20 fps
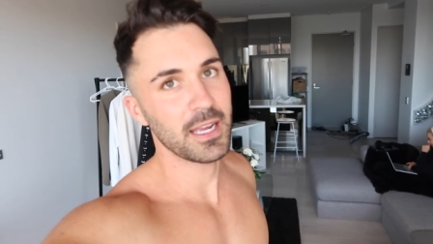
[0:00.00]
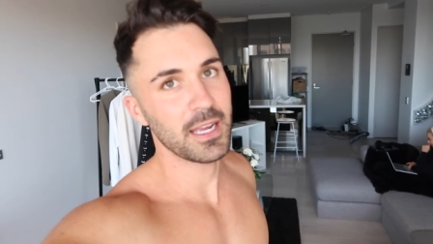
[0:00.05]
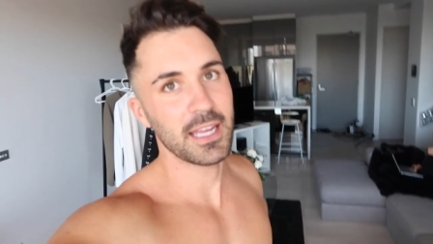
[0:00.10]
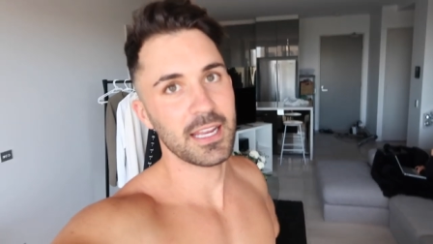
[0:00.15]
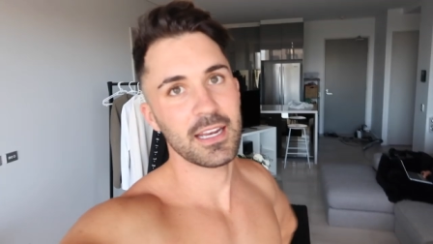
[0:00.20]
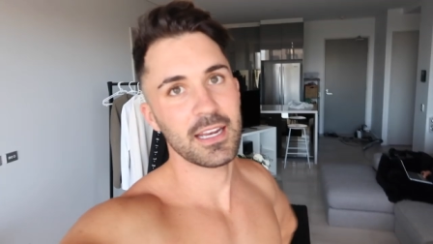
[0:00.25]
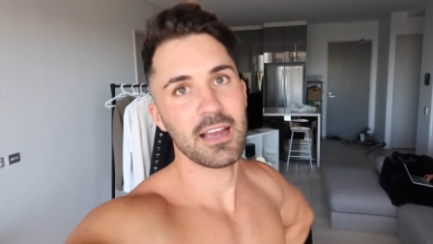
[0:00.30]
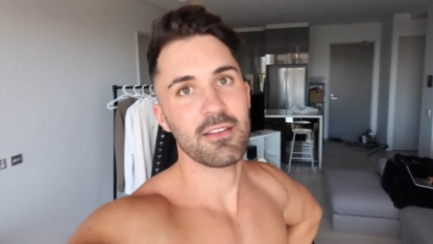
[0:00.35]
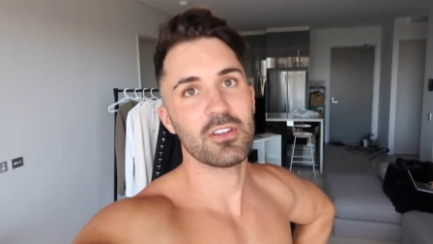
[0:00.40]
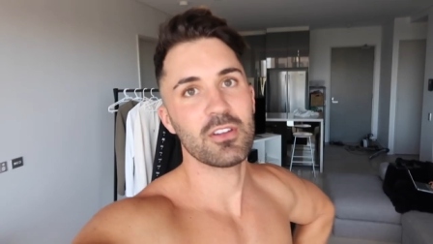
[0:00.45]

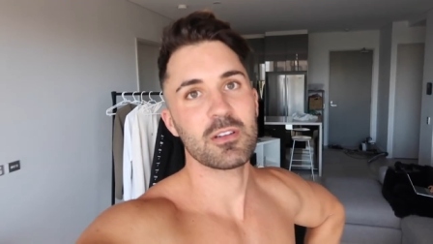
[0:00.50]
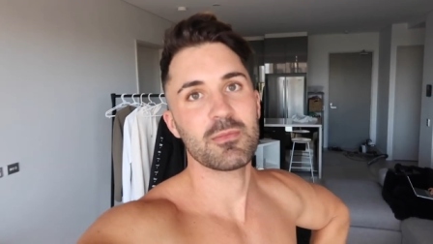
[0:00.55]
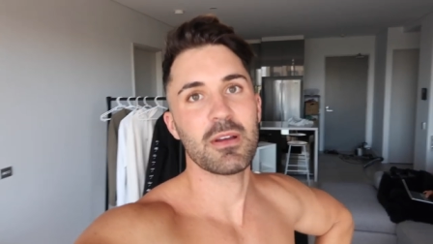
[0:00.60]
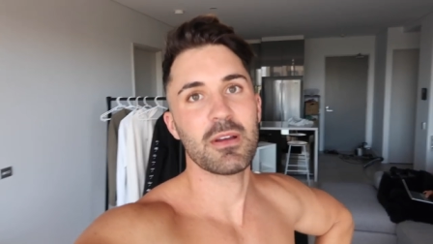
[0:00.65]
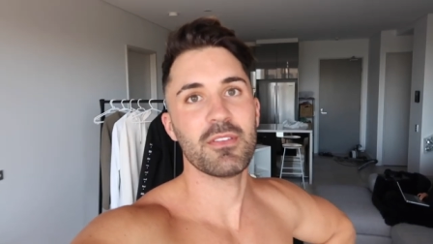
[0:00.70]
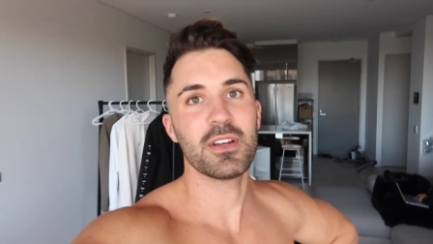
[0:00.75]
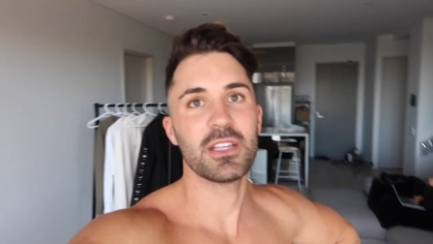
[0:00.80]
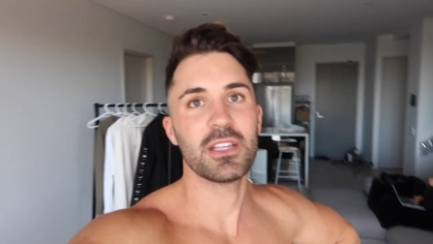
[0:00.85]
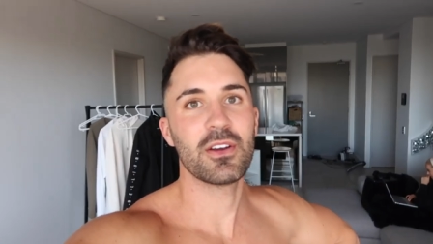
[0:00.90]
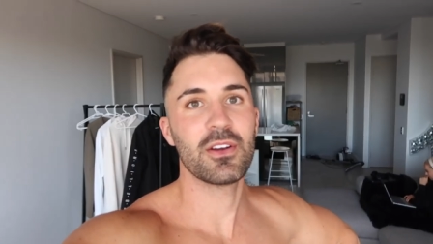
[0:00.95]
and have a look at
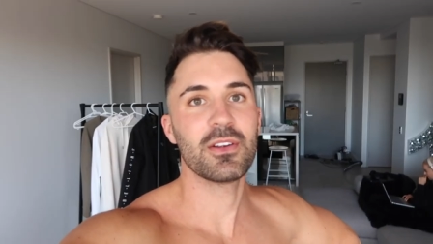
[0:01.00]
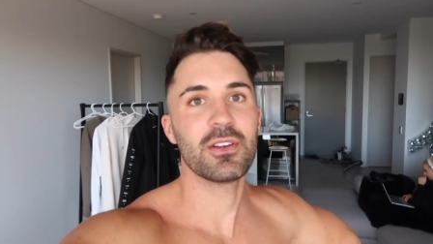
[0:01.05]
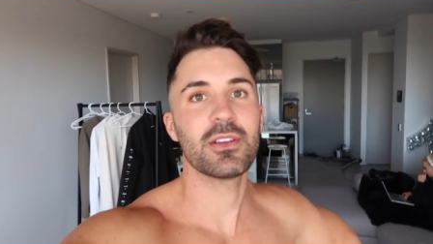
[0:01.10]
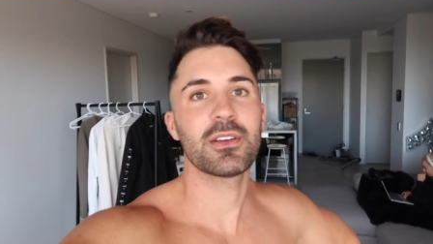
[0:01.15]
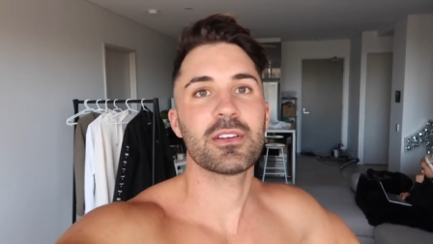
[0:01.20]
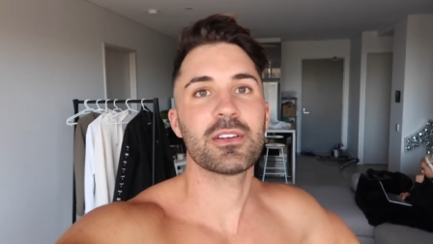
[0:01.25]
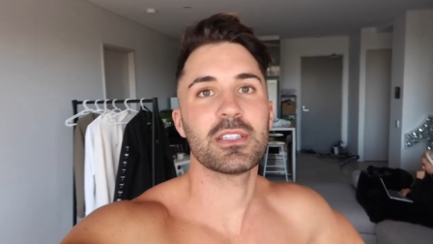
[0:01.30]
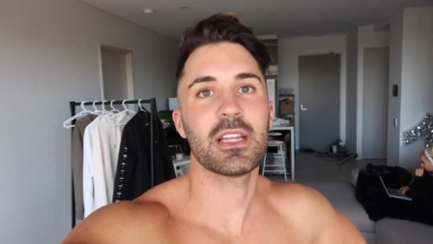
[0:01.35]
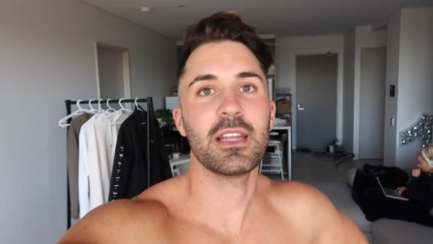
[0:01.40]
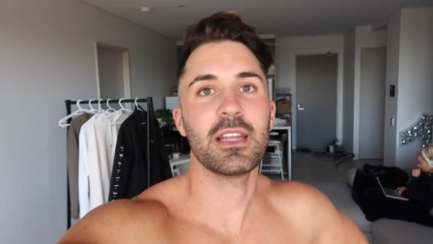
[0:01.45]
my video
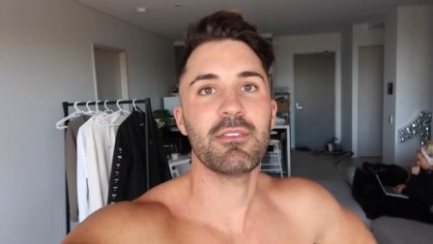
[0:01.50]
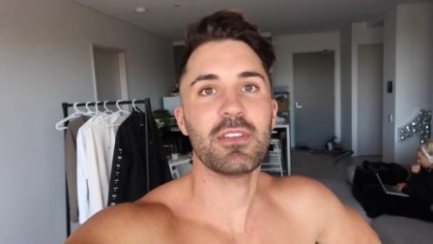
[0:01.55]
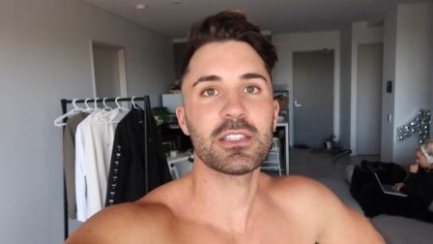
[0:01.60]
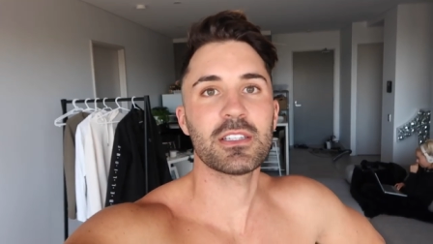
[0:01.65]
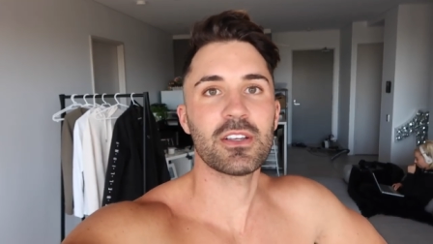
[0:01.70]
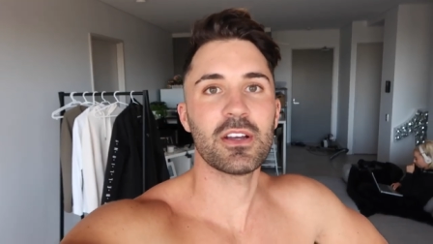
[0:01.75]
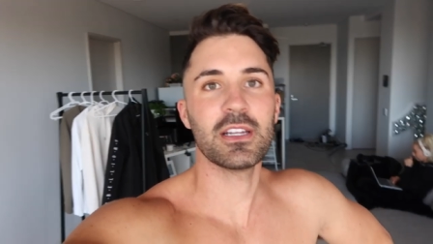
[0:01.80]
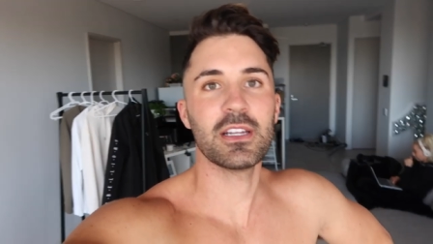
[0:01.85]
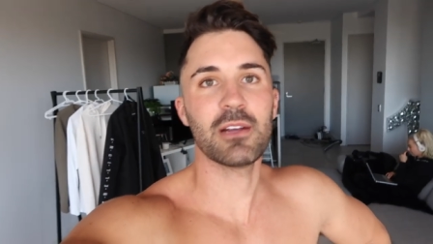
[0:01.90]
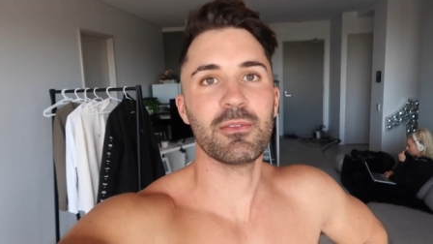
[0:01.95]
because like,
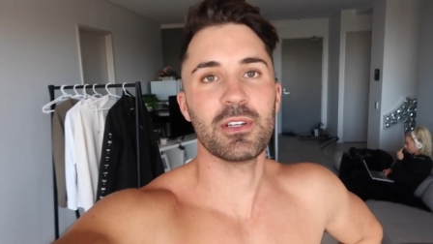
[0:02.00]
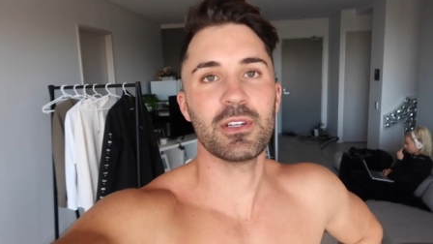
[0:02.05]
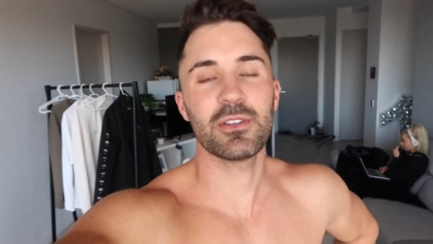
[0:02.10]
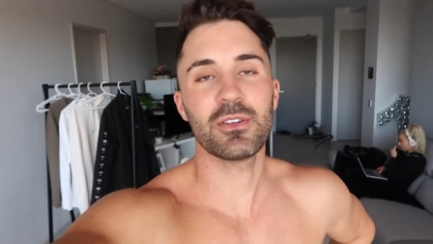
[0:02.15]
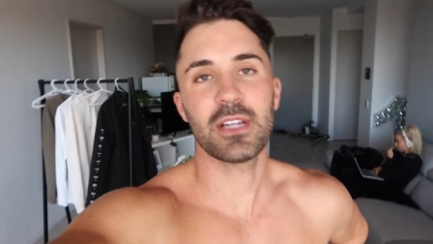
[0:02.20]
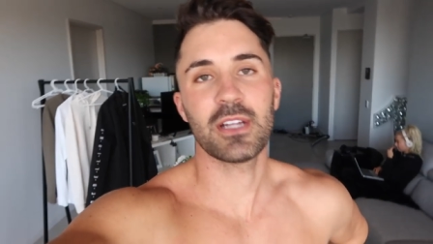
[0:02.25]
everything turned out really